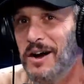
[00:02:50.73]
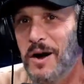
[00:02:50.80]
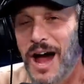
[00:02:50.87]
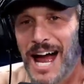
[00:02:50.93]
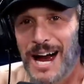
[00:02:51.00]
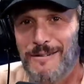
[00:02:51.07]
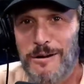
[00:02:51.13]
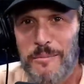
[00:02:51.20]

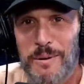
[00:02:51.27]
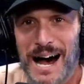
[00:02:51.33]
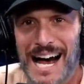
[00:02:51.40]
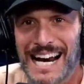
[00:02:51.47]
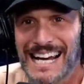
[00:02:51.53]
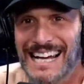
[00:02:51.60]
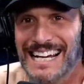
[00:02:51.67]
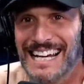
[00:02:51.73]

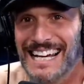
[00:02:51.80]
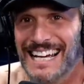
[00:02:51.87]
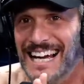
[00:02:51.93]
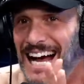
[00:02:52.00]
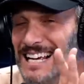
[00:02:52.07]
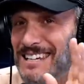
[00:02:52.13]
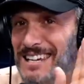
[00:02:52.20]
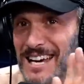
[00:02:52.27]
Everybody,
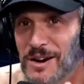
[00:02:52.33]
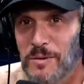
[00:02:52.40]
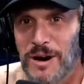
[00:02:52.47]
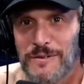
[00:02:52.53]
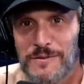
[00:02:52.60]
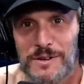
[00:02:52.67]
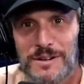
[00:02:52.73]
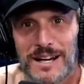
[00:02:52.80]
I can't
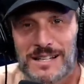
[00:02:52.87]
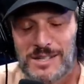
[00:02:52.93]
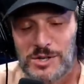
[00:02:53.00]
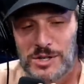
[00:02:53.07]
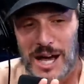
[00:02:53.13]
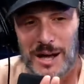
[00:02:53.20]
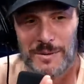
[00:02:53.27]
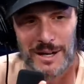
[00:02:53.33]
wait for you guys to
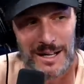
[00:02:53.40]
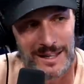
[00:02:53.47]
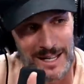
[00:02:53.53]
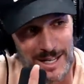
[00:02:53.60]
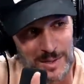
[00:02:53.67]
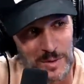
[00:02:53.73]
chime in on this.